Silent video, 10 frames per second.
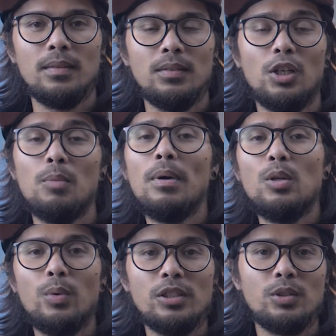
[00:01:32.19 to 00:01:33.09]
There are many
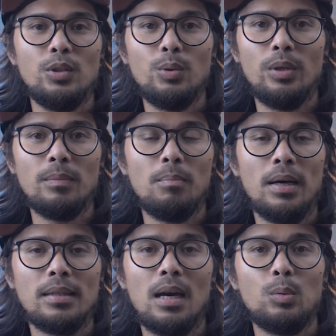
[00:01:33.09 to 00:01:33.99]
ways to do it,
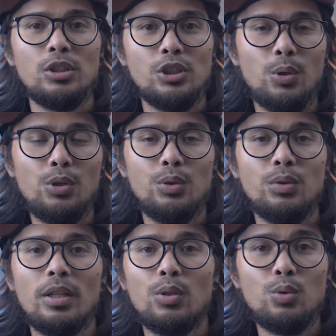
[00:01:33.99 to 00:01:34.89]
but I will show you
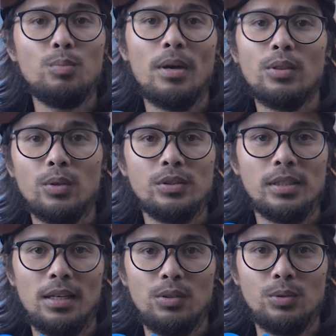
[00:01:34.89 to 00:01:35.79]
the two methods
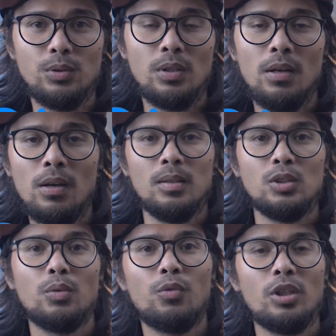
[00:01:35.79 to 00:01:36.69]
I use.
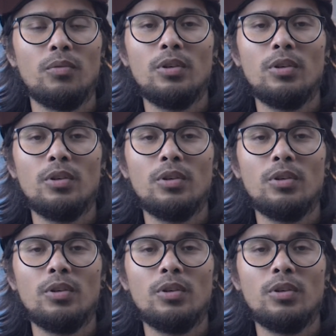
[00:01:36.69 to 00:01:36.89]
So for the